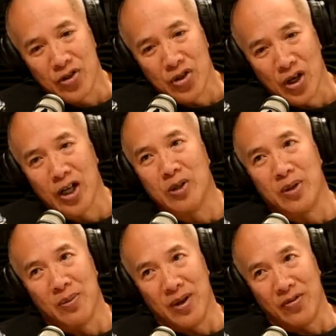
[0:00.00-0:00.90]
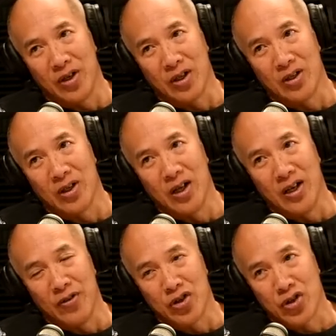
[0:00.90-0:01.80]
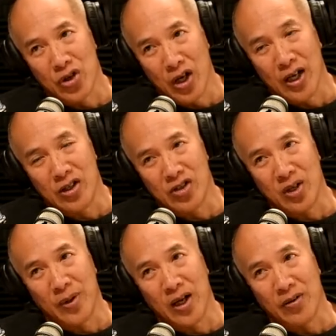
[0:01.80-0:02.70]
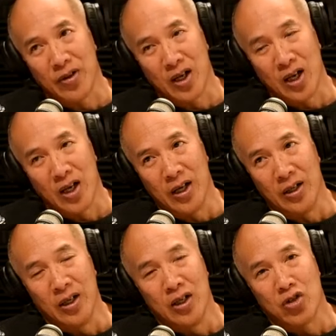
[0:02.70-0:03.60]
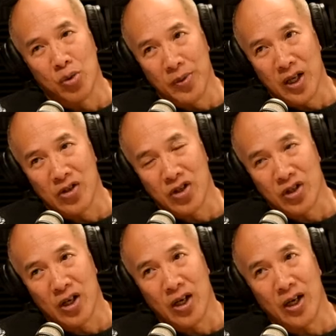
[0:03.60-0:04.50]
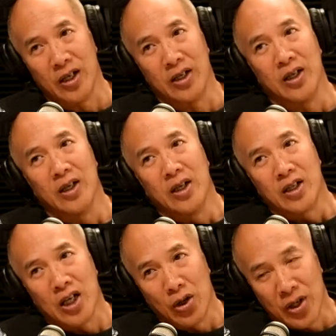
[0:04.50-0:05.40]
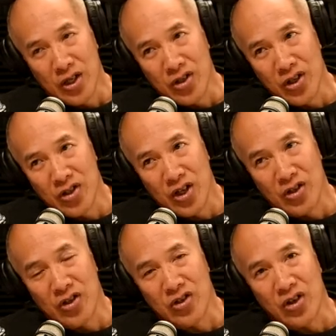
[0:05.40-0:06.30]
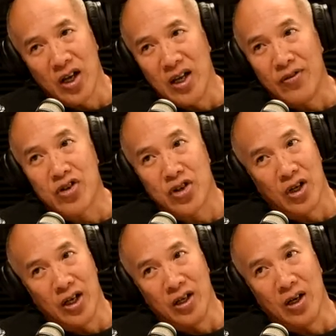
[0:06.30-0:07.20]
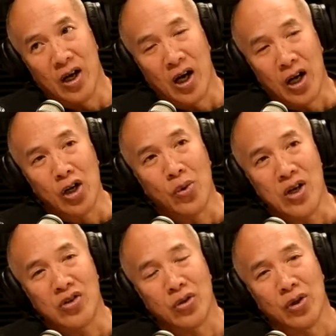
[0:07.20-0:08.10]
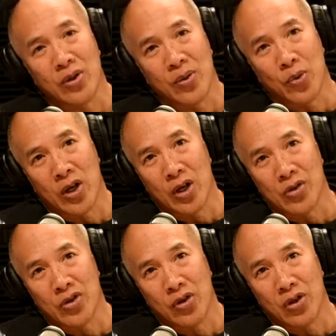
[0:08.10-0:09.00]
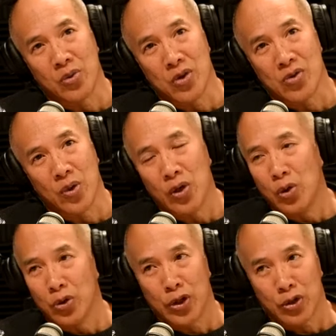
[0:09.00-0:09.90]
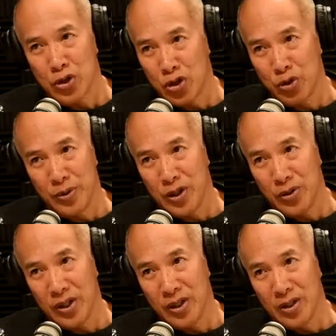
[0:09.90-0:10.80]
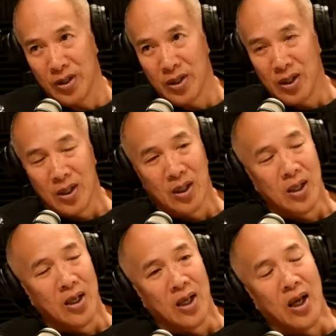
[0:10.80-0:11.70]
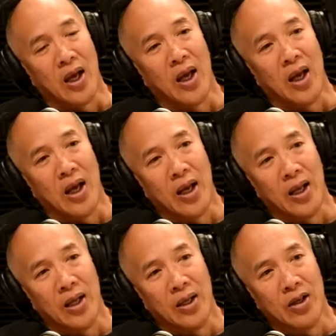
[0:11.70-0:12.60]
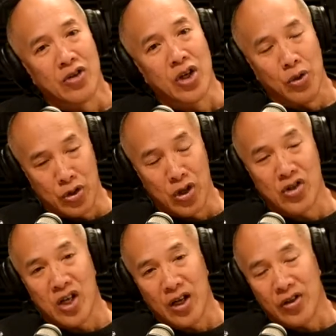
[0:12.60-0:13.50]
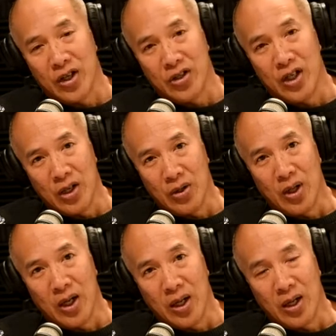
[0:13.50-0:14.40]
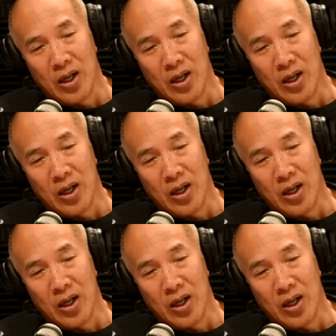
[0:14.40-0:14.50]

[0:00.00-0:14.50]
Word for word: tried to be a maverick. I never tried to step out of the line, swim against the tide, yeah. go against consensus. I never tried. I always thought that what I was doing was what all doctors should be doing. Sure. And so it turns out that, you know, I